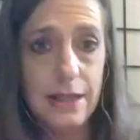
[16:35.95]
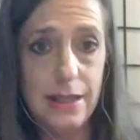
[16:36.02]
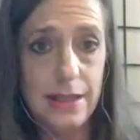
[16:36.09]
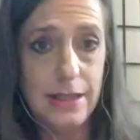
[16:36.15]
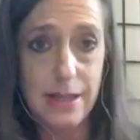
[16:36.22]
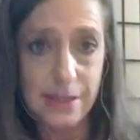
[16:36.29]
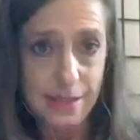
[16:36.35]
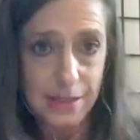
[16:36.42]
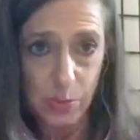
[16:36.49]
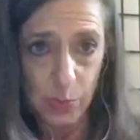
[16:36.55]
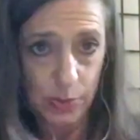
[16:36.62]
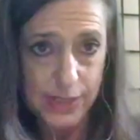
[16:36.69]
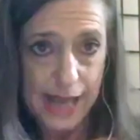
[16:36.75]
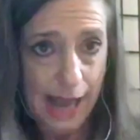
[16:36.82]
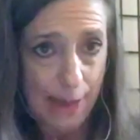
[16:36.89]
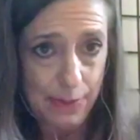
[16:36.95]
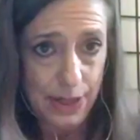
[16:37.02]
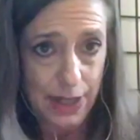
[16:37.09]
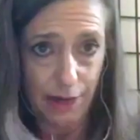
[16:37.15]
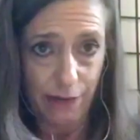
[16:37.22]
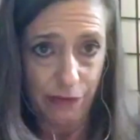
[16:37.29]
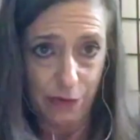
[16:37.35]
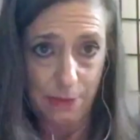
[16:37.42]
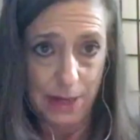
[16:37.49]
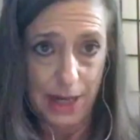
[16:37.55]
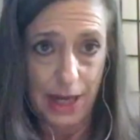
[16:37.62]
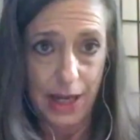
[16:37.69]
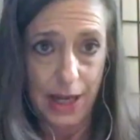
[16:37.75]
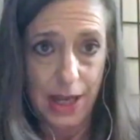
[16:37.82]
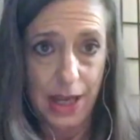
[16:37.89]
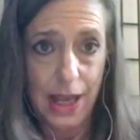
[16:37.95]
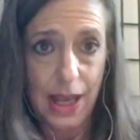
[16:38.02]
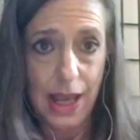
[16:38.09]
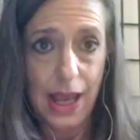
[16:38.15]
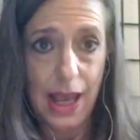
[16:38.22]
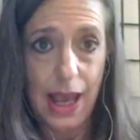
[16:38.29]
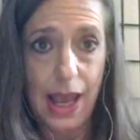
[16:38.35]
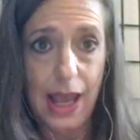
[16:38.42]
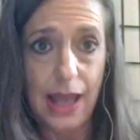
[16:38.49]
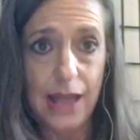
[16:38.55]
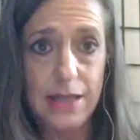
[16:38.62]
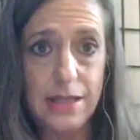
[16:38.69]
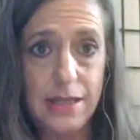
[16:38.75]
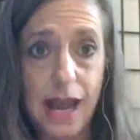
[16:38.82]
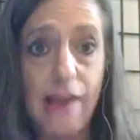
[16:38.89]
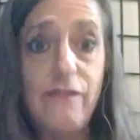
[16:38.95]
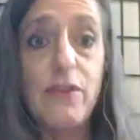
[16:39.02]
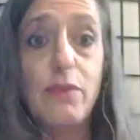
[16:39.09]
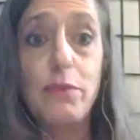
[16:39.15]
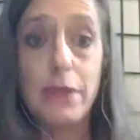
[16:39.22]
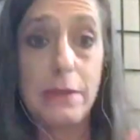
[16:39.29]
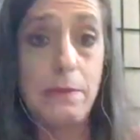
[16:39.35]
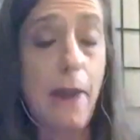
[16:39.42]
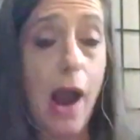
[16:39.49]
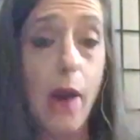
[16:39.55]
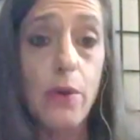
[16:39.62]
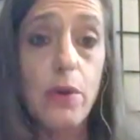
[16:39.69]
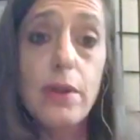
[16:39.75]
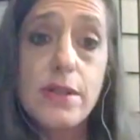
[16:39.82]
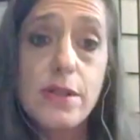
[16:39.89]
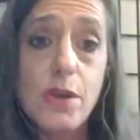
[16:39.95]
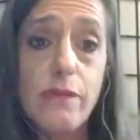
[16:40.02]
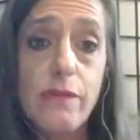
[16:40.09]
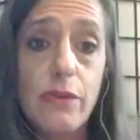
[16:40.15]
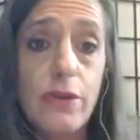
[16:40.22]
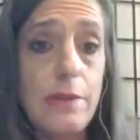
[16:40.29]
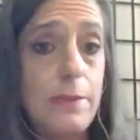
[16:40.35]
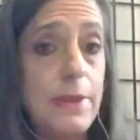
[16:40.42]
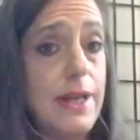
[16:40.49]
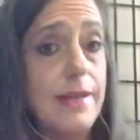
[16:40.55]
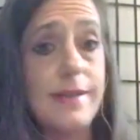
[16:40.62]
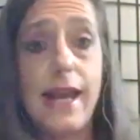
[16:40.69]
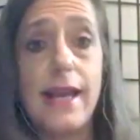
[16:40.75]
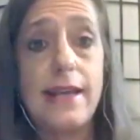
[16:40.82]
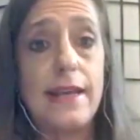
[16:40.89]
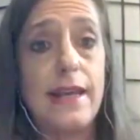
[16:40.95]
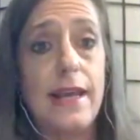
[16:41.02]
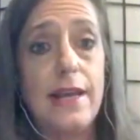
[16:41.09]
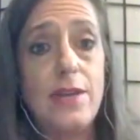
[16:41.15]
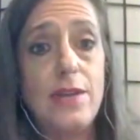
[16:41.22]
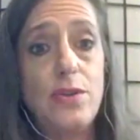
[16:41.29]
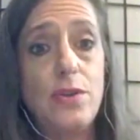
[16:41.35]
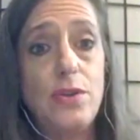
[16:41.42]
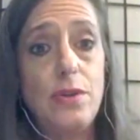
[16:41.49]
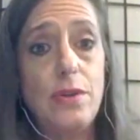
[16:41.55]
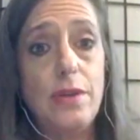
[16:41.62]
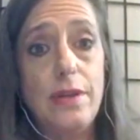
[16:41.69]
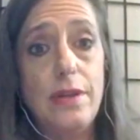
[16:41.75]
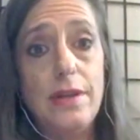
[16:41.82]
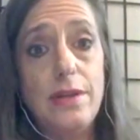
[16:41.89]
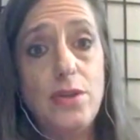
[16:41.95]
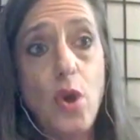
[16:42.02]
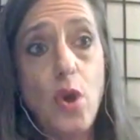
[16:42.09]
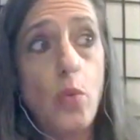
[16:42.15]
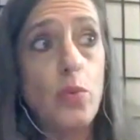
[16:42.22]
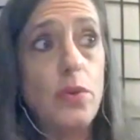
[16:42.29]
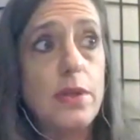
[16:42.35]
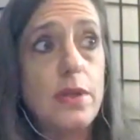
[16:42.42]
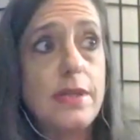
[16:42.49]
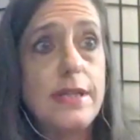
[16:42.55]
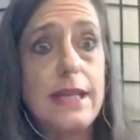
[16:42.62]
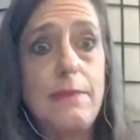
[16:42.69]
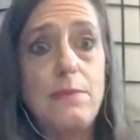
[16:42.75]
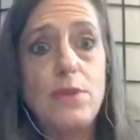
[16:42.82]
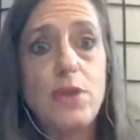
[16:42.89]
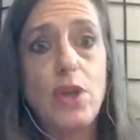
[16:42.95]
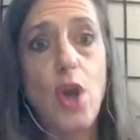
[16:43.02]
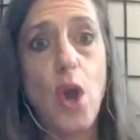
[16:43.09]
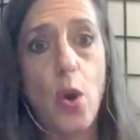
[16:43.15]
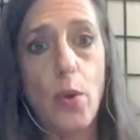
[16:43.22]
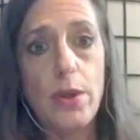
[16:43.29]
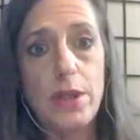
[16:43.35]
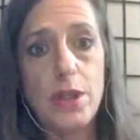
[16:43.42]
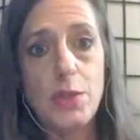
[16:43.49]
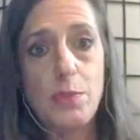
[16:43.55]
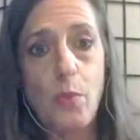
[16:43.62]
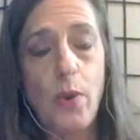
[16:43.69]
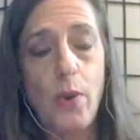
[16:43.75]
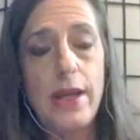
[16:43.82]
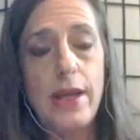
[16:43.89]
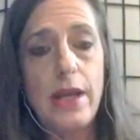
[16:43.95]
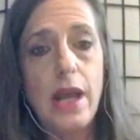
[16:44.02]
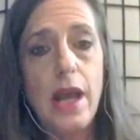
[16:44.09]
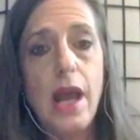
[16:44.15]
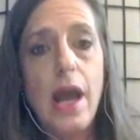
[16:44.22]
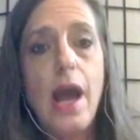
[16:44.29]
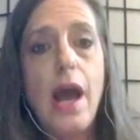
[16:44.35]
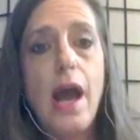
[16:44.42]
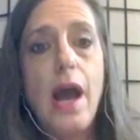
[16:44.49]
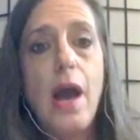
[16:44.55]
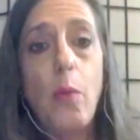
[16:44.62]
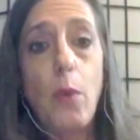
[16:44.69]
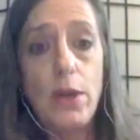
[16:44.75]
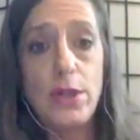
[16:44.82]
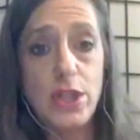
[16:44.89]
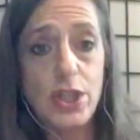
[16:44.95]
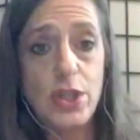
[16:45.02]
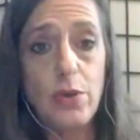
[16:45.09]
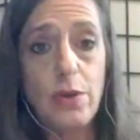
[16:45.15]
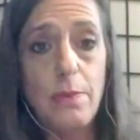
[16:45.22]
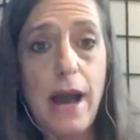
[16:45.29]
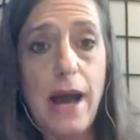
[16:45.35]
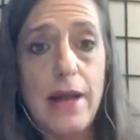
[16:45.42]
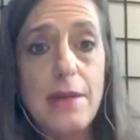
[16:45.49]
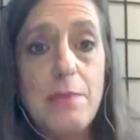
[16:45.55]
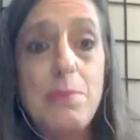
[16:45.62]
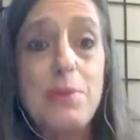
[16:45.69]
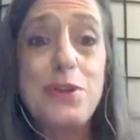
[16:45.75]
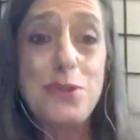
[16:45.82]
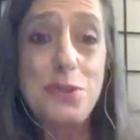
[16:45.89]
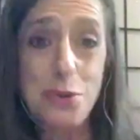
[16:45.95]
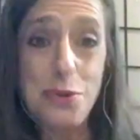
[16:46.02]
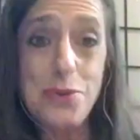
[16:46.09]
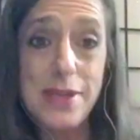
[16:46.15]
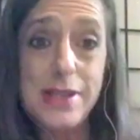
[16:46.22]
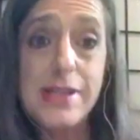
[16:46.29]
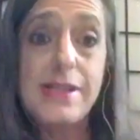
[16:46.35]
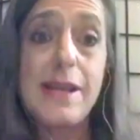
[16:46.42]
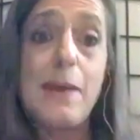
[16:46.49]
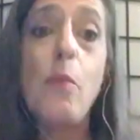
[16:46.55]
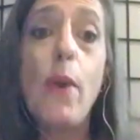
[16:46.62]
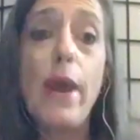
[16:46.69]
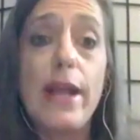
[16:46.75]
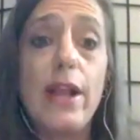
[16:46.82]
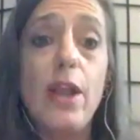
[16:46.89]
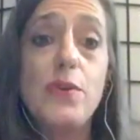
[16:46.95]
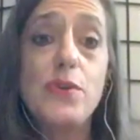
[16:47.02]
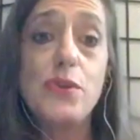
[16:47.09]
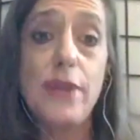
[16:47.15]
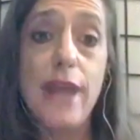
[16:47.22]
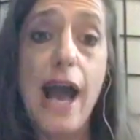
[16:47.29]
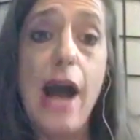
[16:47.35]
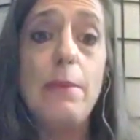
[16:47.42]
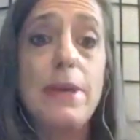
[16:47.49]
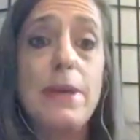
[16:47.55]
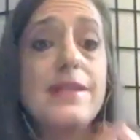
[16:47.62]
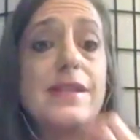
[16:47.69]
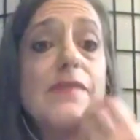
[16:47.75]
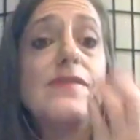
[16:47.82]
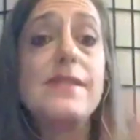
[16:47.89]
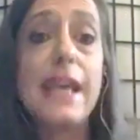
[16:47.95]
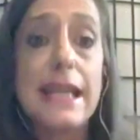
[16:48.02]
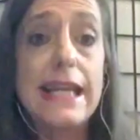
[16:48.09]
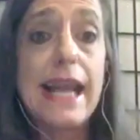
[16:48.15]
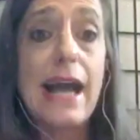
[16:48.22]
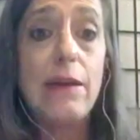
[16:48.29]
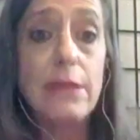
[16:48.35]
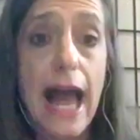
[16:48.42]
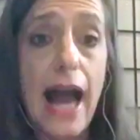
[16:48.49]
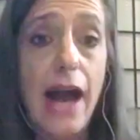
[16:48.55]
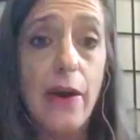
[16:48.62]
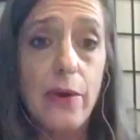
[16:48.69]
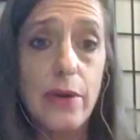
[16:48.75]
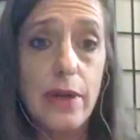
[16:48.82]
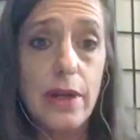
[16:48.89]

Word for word: this is what's happening for me. And I feel really powerless over it because I don't seem to know at this point what to do about it. But the truth is, is I'm way closer now because I've said it out loud,